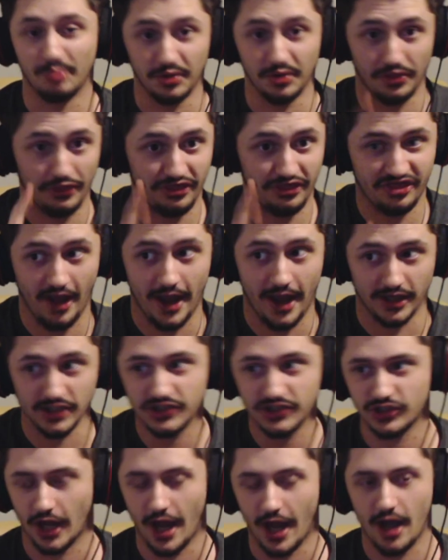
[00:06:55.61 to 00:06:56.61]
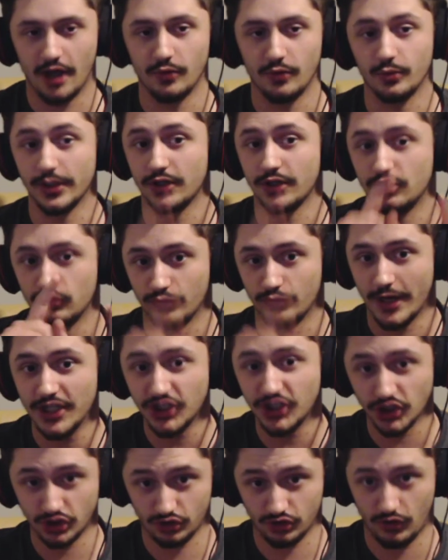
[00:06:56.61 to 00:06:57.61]
but thanks, uh, we had a great
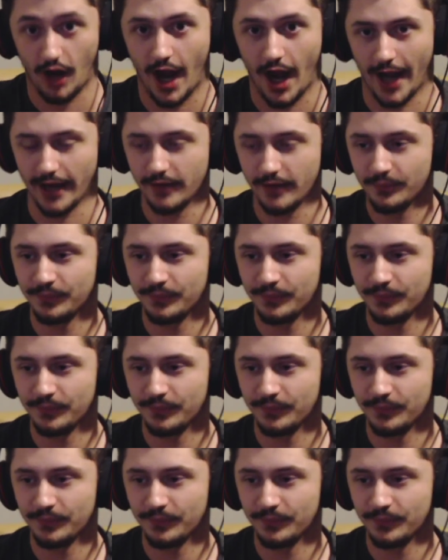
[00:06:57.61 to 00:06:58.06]
try.